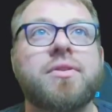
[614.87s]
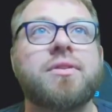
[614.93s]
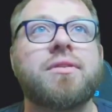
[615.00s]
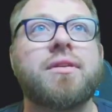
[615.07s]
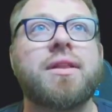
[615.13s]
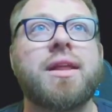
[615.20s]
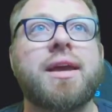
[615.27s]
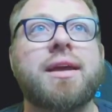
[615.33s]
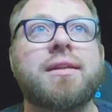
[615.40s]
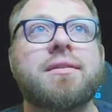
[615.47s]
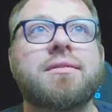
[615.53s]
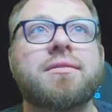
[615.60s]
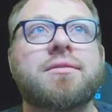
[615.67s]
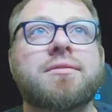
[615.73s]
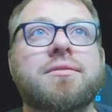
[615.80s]
Delete.
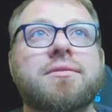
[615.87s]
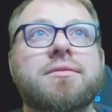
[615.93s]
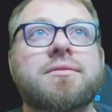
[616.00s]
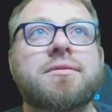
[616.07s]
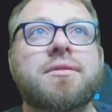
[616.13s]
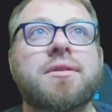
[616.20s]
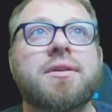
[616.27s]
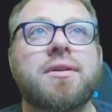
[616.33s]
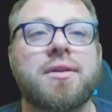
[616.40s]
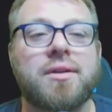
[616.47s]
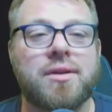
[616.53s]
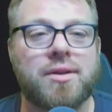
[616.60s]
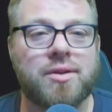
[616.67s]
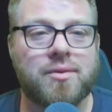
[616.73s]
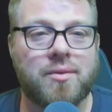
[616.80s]

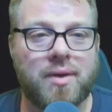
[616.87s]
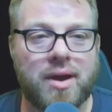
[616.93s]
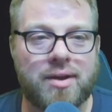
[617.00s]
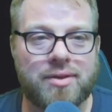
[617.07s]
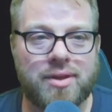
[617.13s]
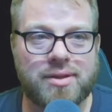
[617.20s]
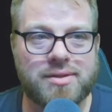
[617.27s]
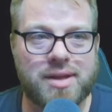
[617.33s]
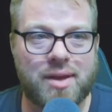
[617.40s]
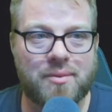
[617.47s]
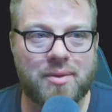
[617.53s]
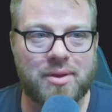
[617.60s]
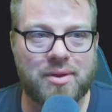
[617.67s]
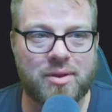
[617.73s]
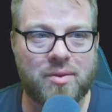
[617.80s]
Why are things not
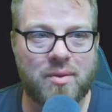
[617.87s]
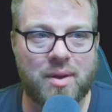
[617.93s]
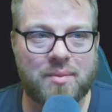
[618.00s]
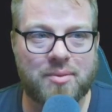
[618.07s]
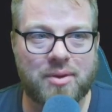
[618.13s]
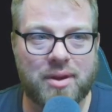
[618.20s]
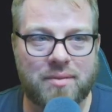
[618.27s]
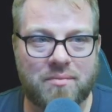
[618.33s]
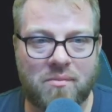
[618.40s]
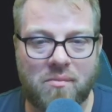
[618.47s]
wanting to cooperate?